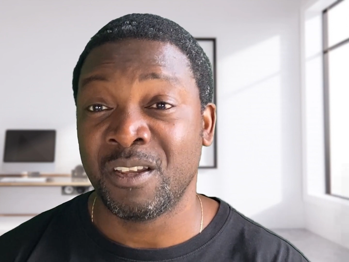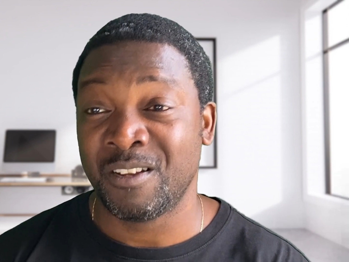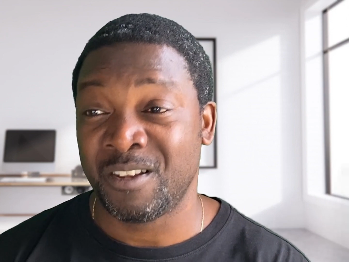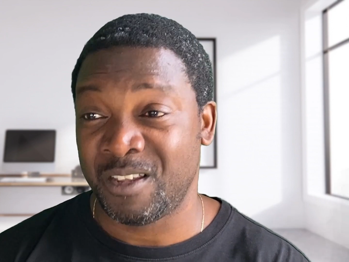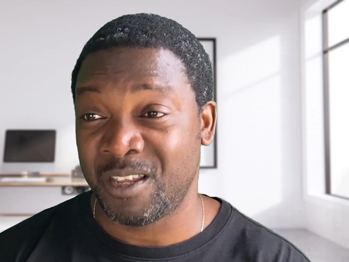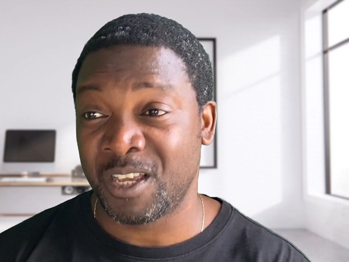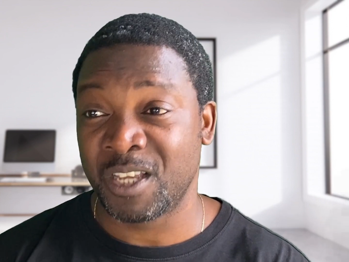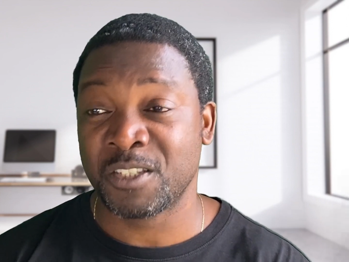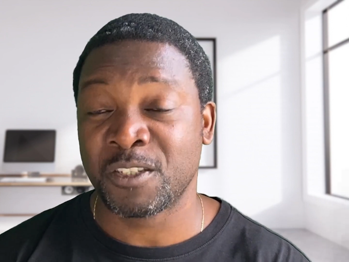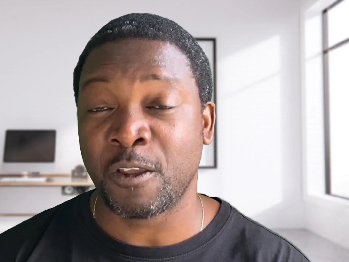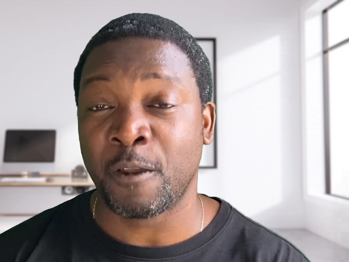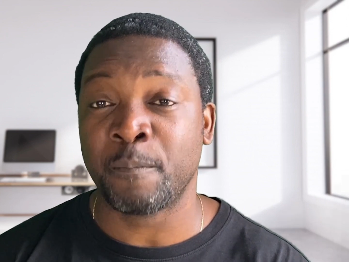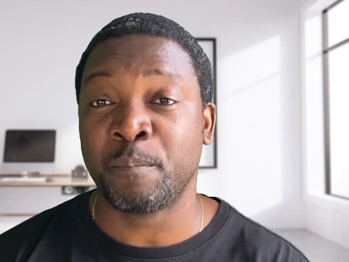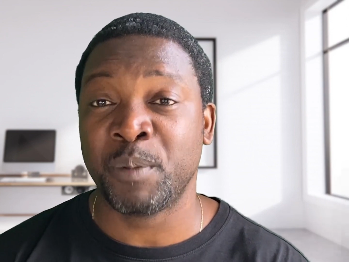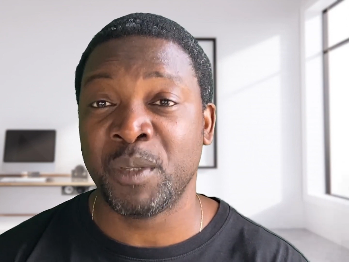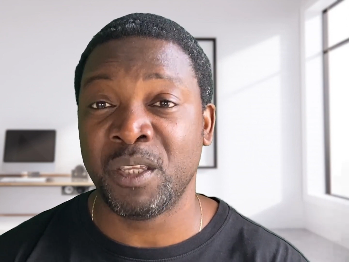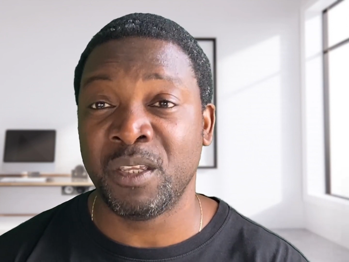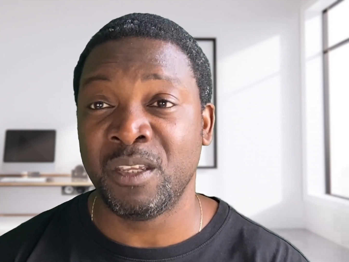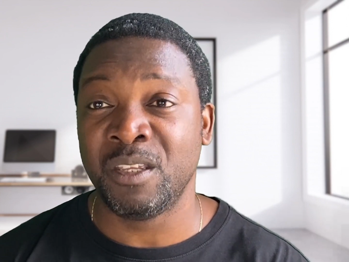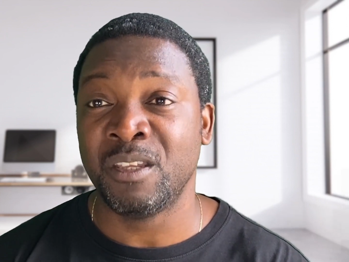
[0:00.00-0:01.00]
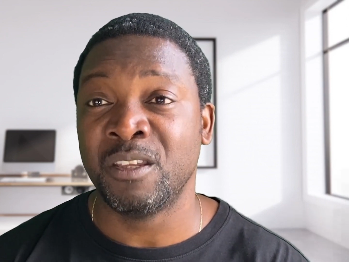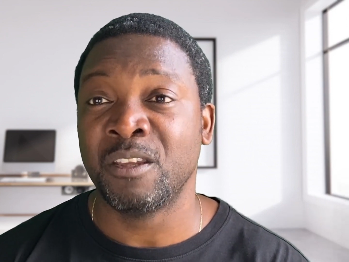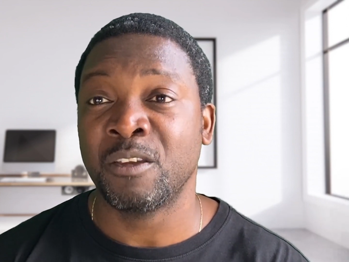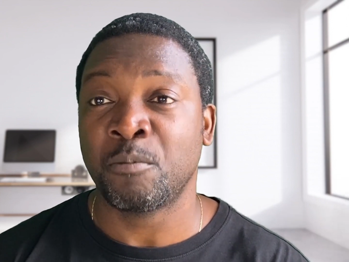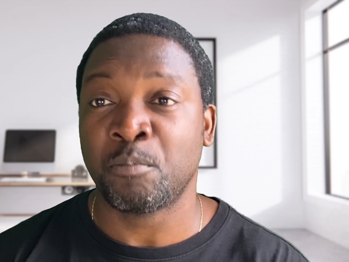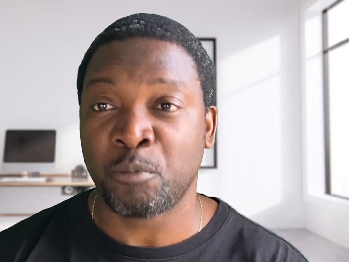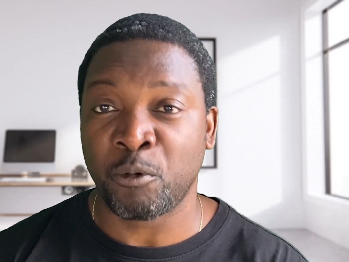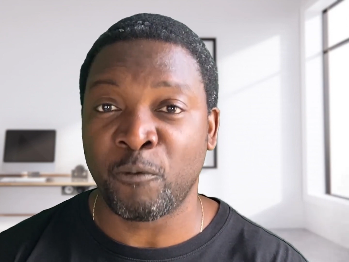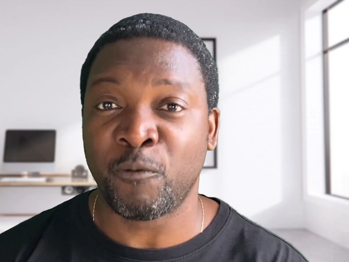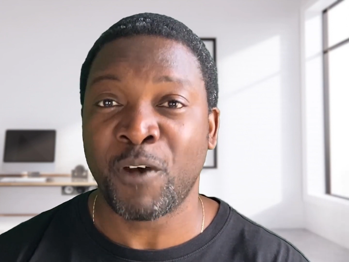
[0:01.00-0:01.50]
XRP
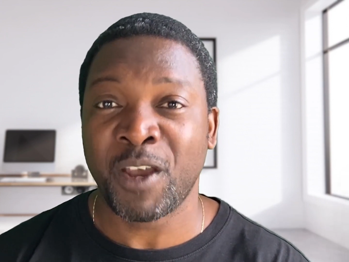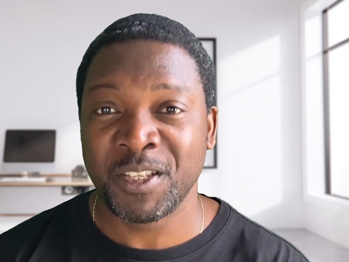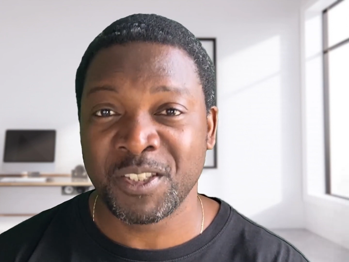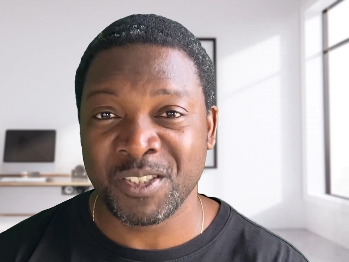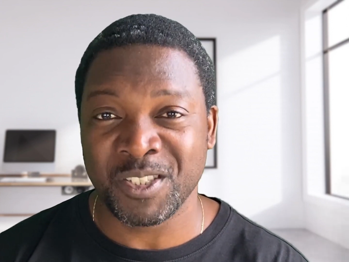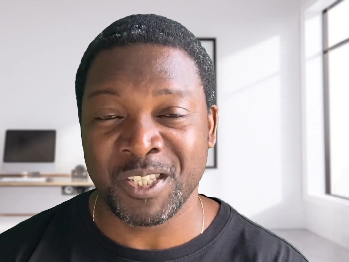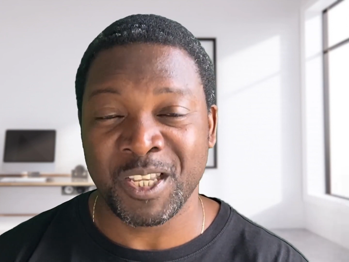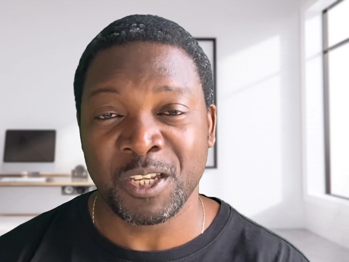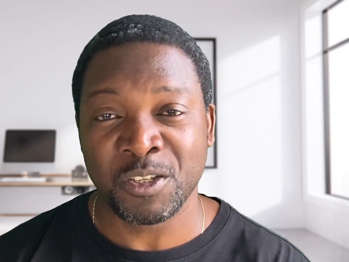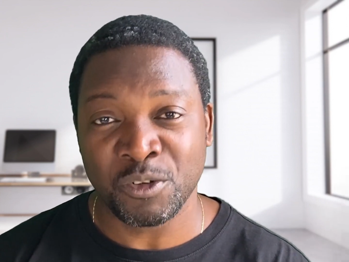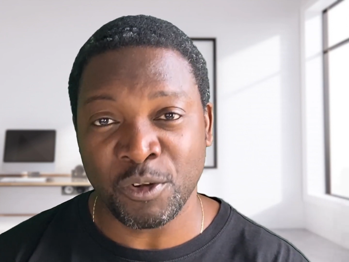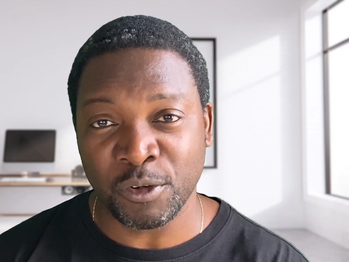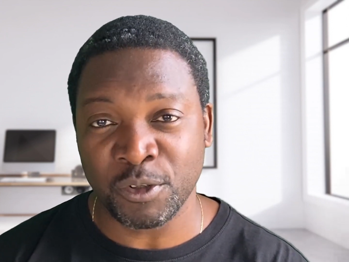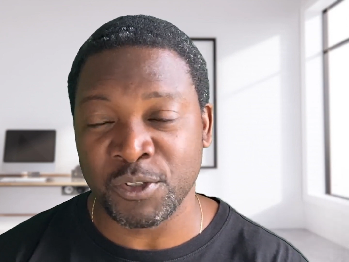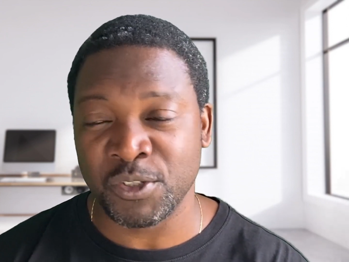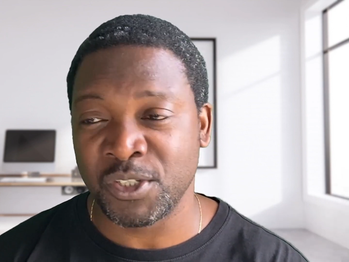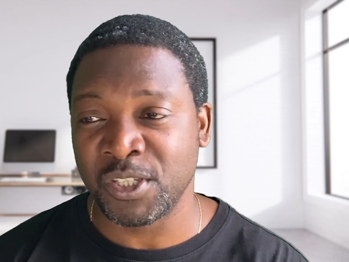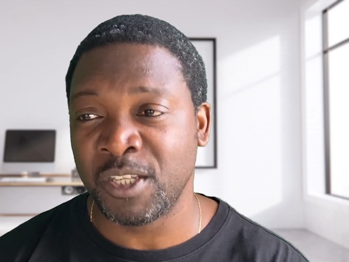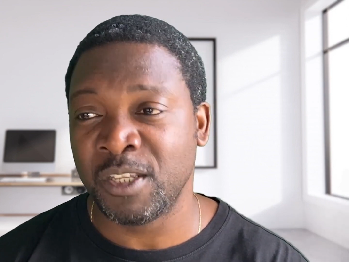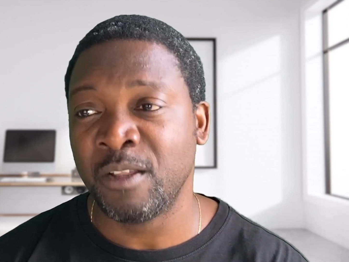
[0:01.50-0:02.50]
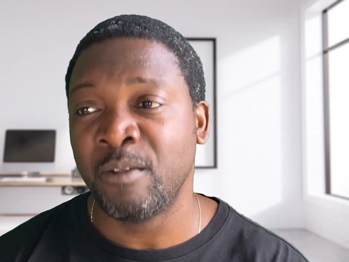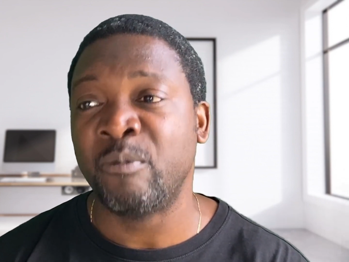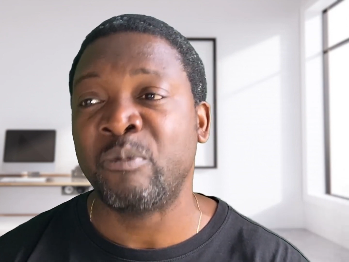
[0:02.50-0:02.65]
provides the technology